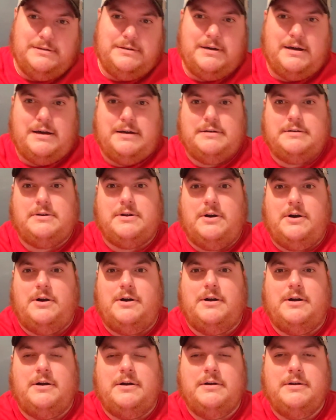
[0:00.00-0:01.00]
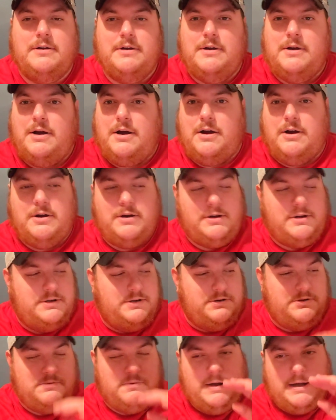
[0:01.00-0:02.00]
on Carr are going
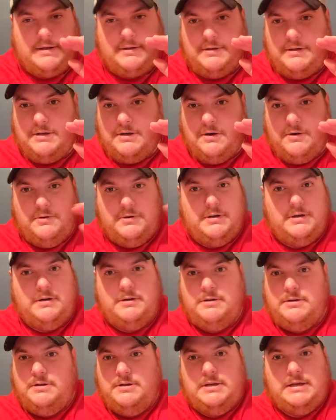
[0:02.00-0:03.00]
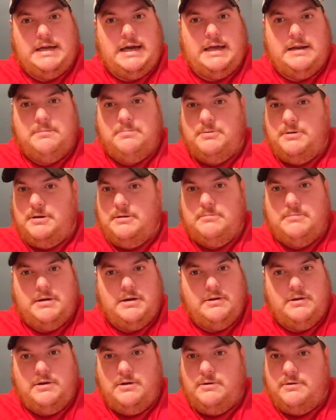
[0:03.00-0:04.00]
to directly go to, you got to put in
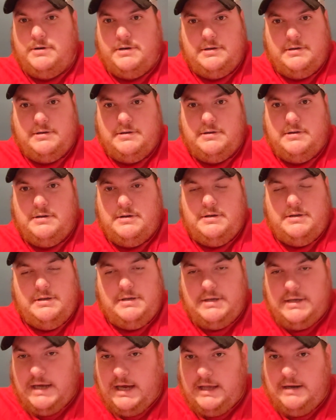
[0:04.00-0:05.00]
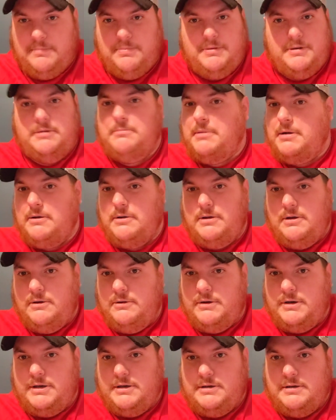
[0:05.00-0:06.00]
Mariota. You got to put in
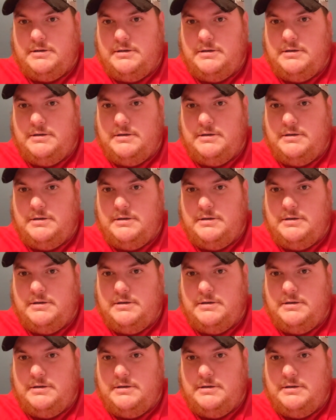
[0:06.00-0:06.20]
Mariota.